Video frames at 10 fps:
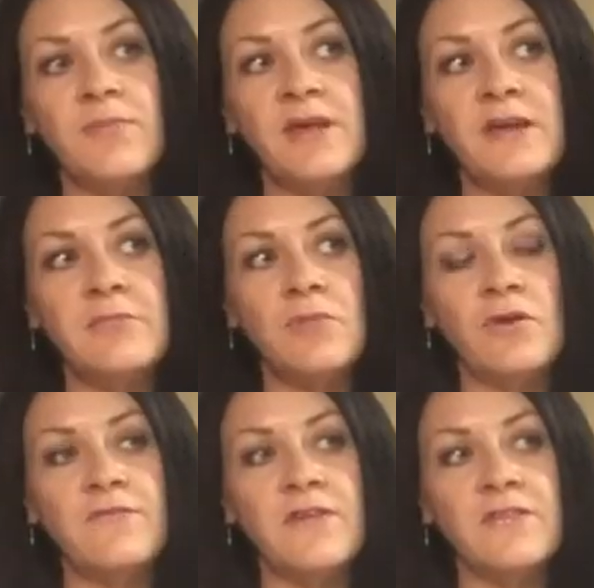Been
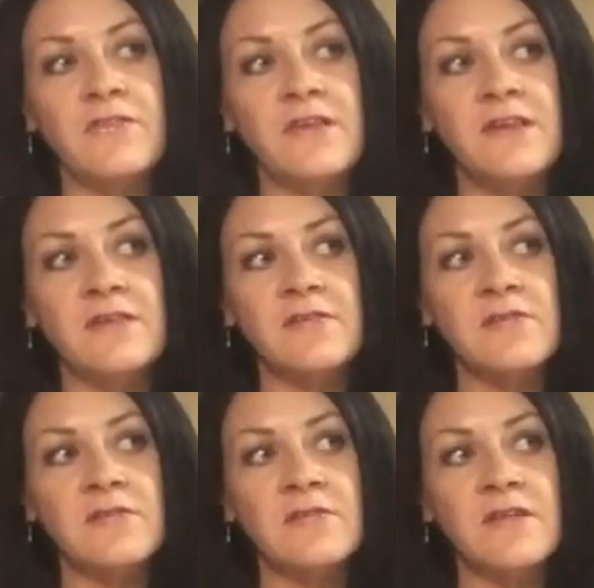moving things
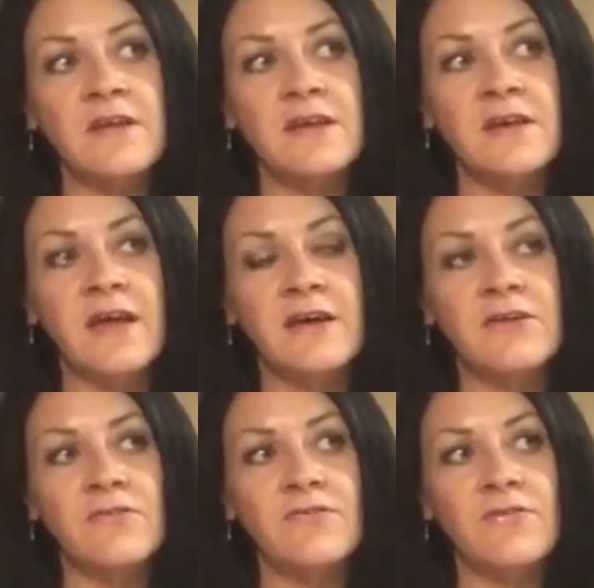in and
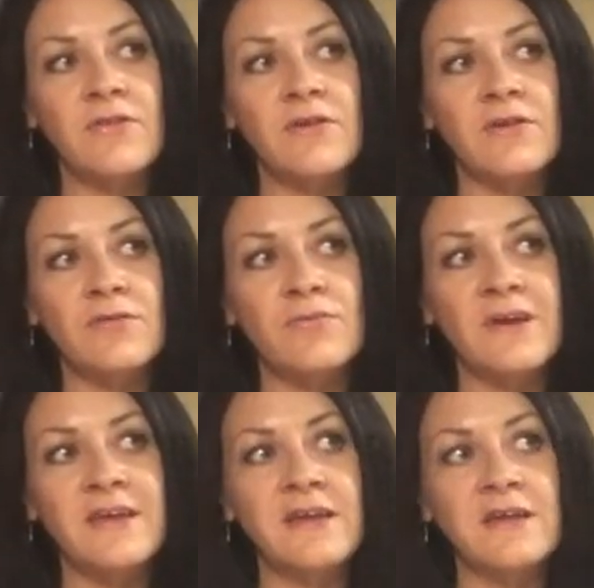out of the
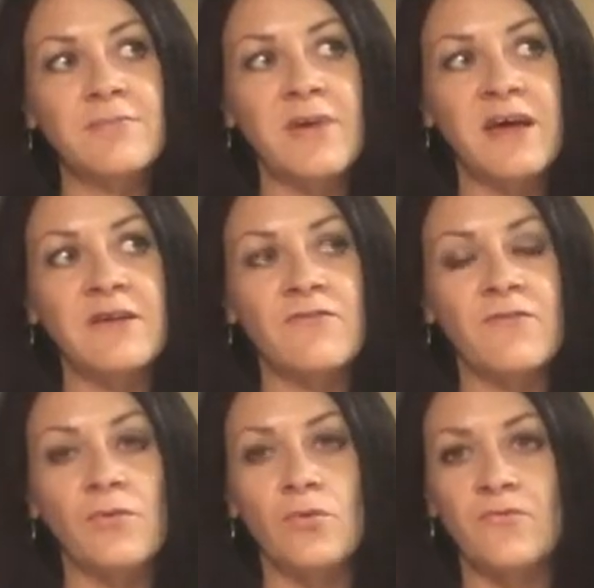rig back and
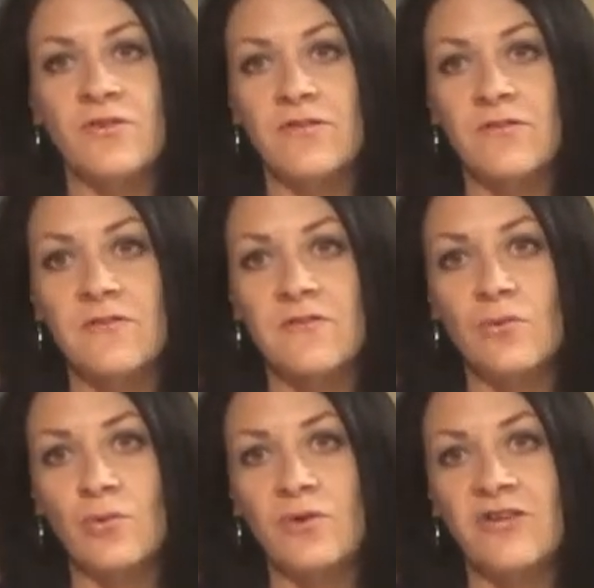forth to the
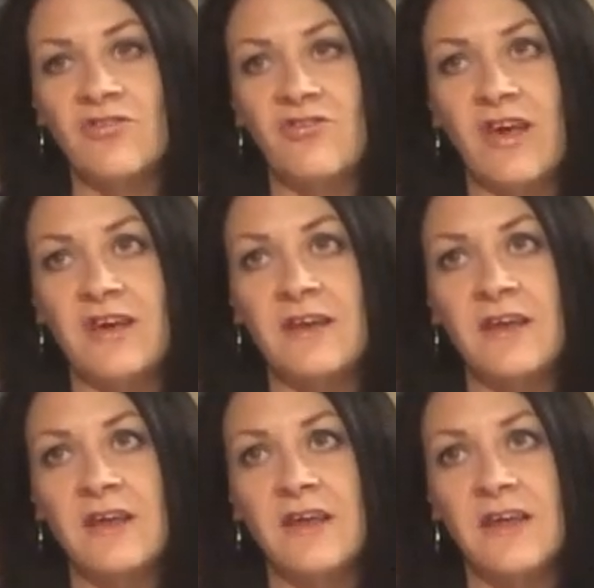storage shed
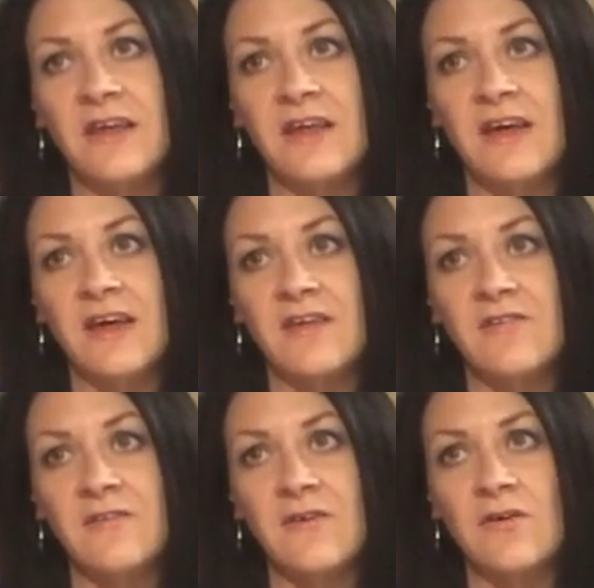
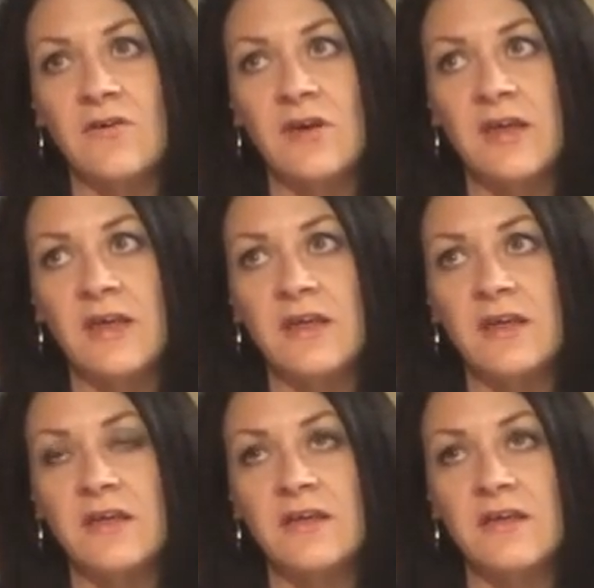as I
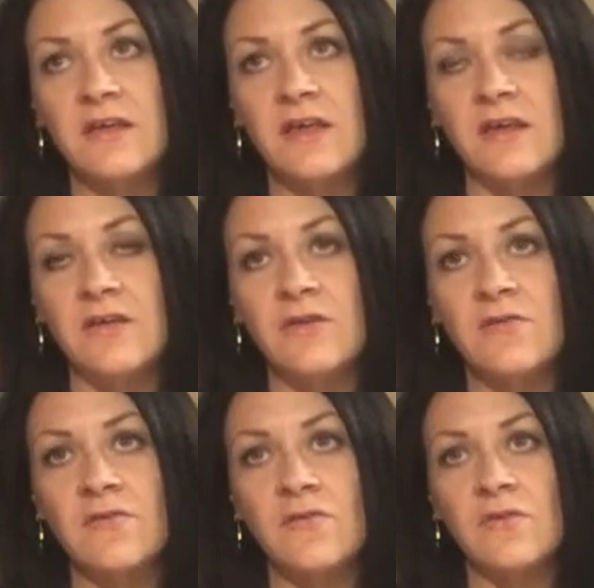get
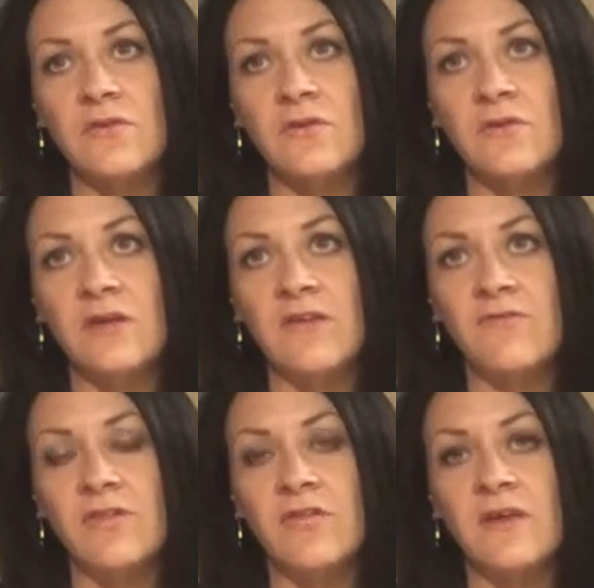used to
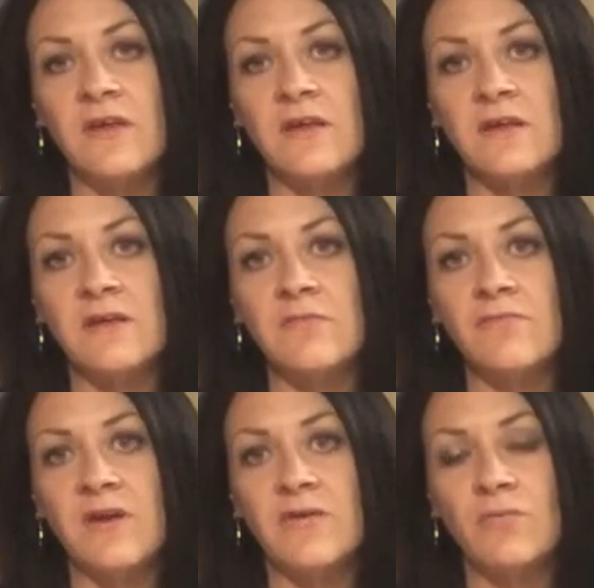everything
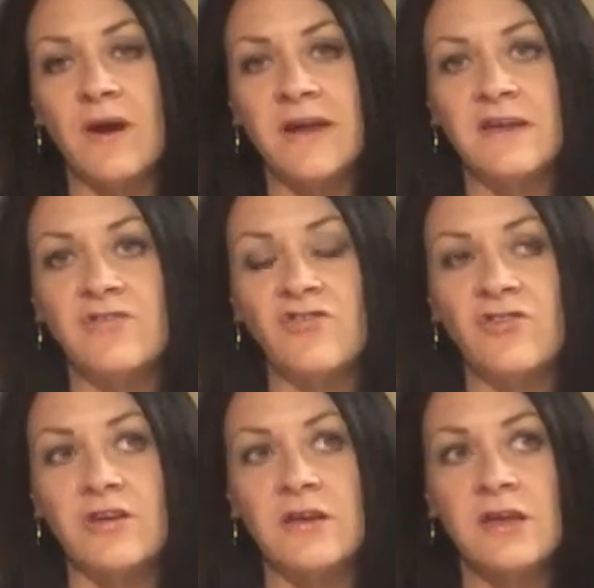and
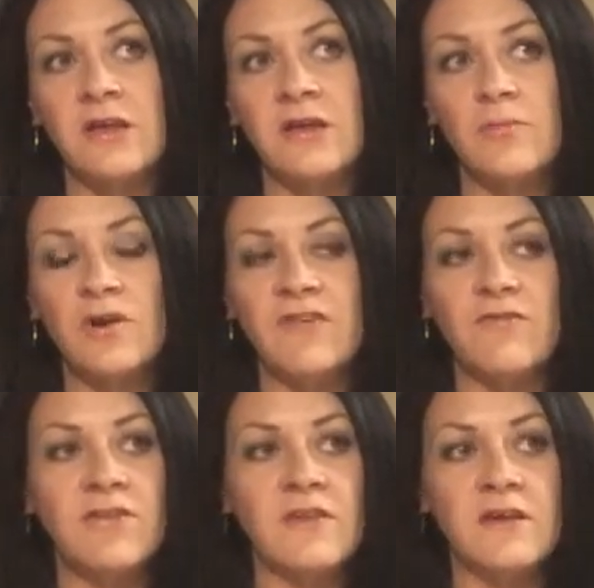rearrange and put
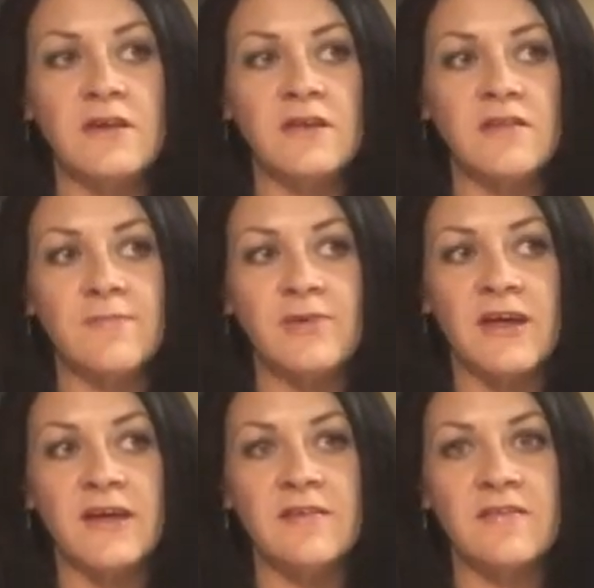everything in its
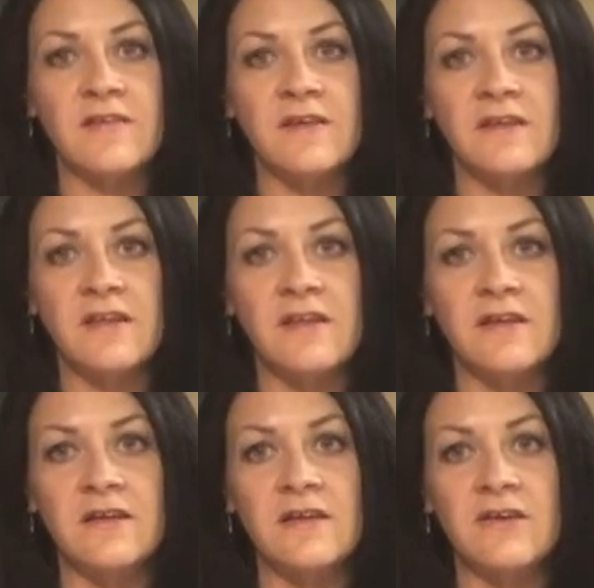place and
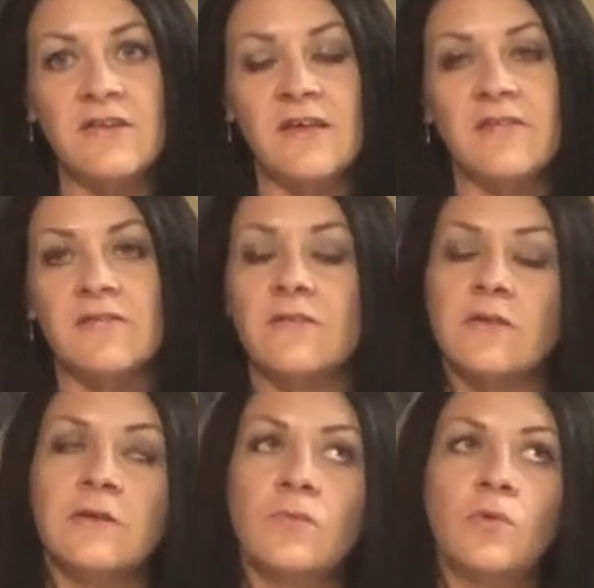think no, that's
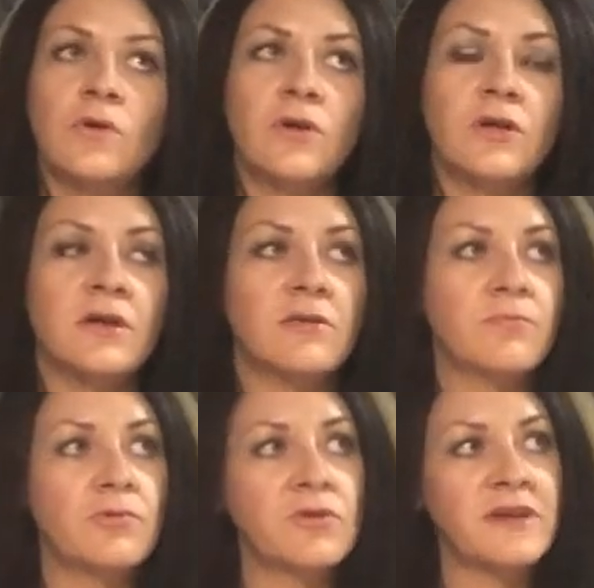not going to work, and I
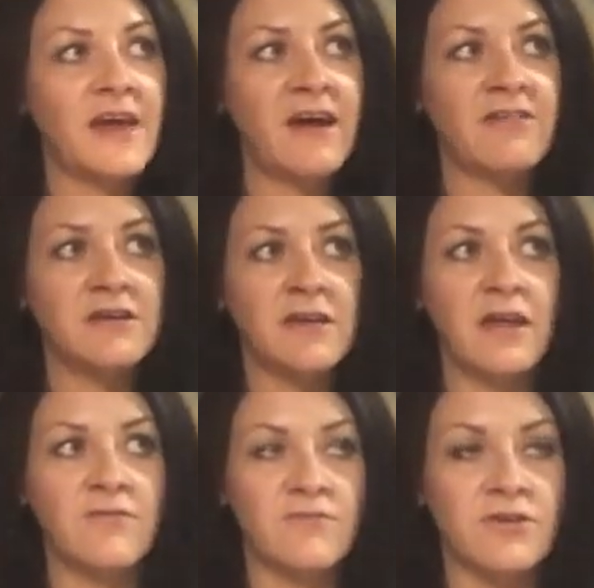pull it out
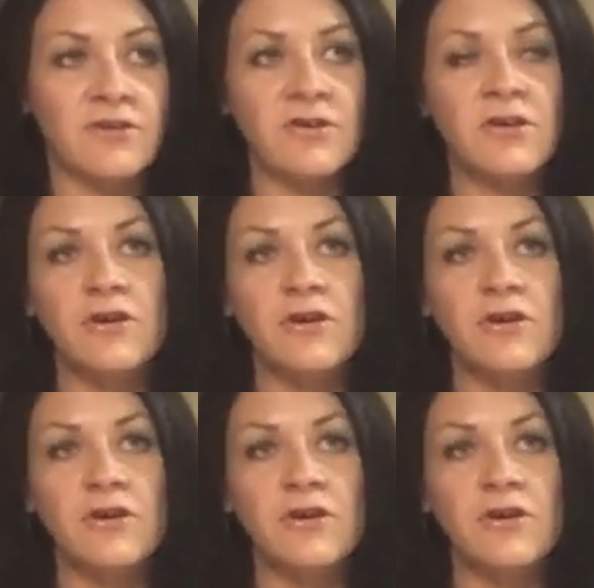and have to